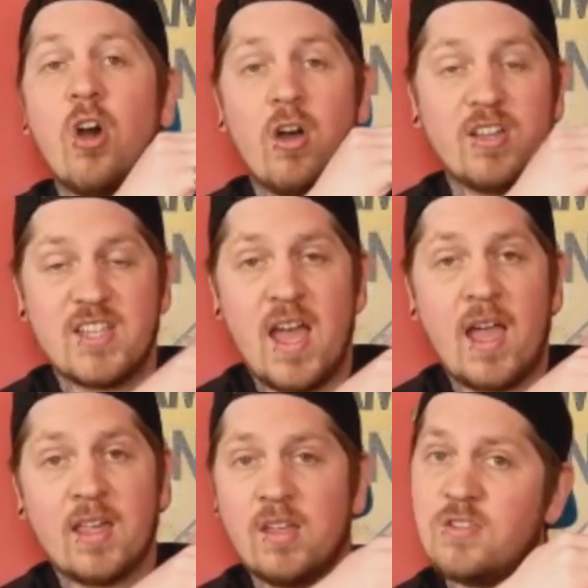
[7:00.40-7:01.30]
got
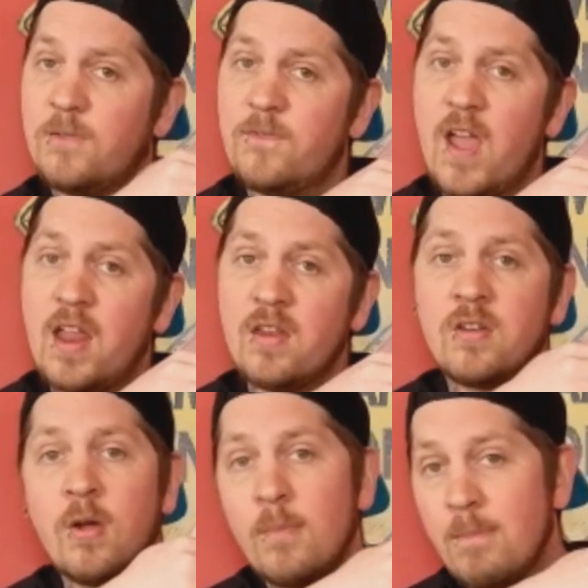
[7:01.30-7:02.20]
attack,
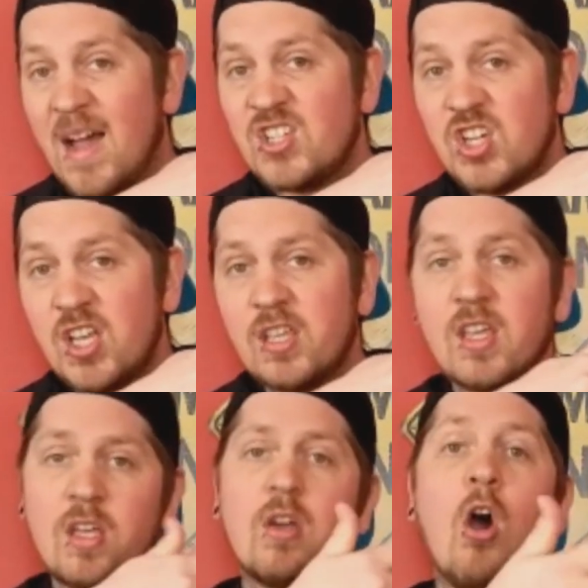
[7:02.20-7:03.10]
defend, magic,
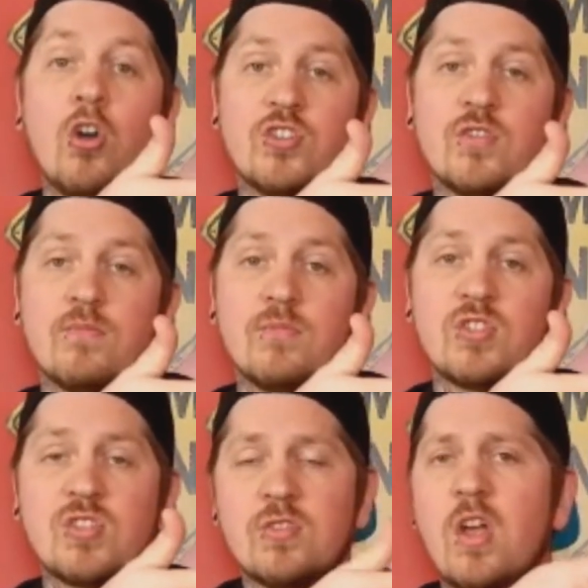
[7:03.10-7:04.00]

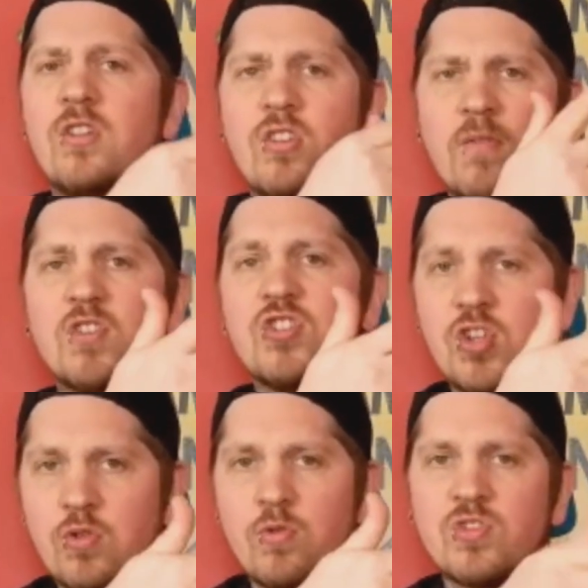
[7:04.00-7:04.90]
items, and you have to
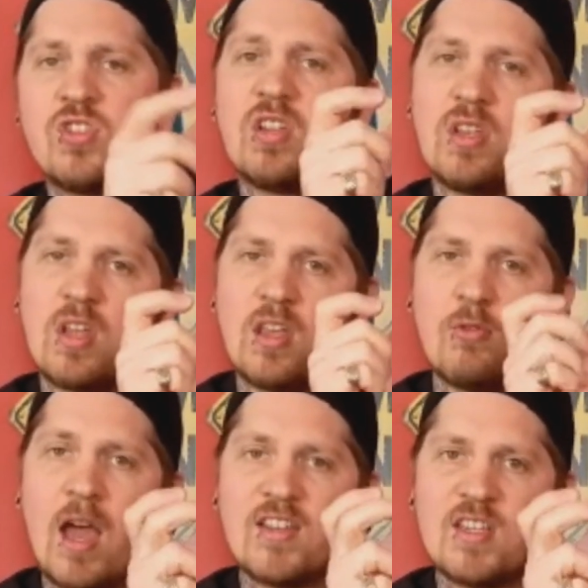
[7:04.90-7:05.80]
choose. You get
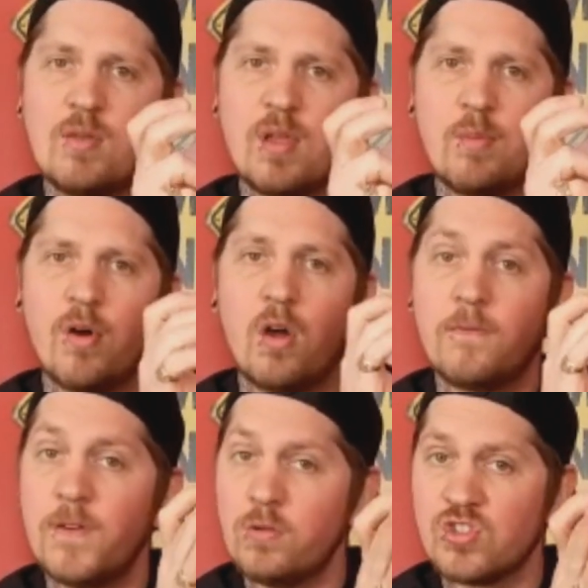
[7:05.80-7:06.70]
your ATB bar,
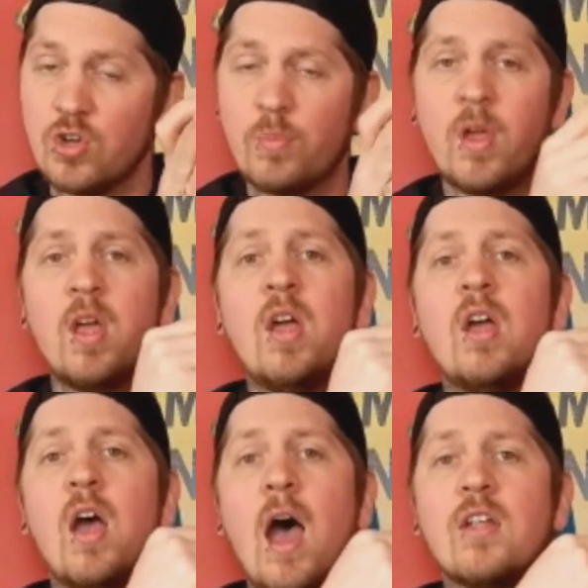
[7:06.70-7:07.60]
it fills up,
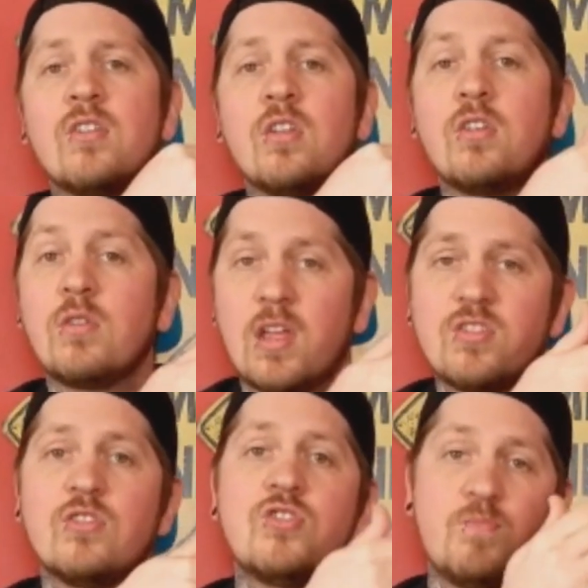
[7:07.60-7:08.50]
and you get
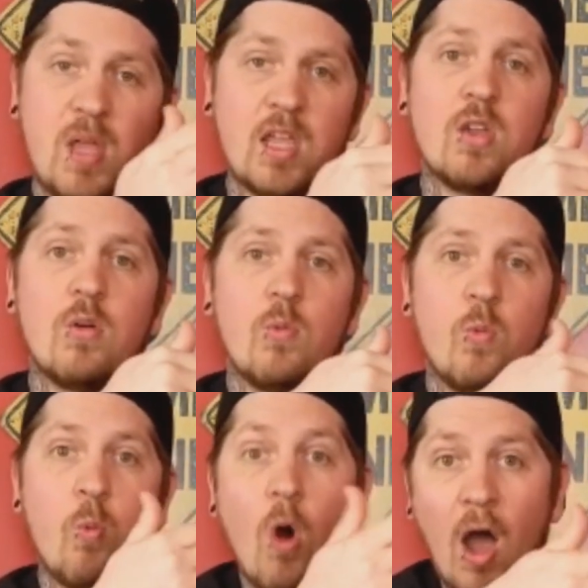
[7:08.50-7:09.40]
to pick
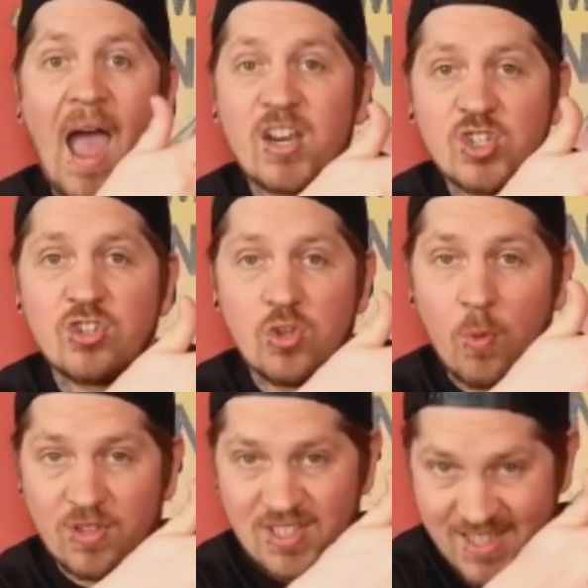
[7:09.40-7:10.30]
what action you
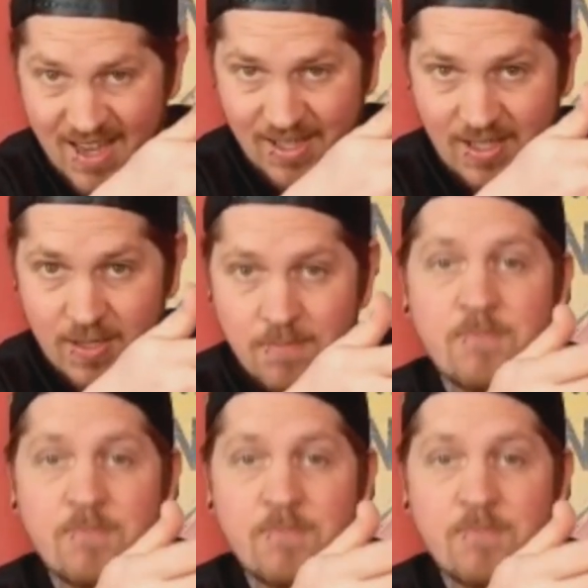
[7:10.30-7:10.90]
want to take.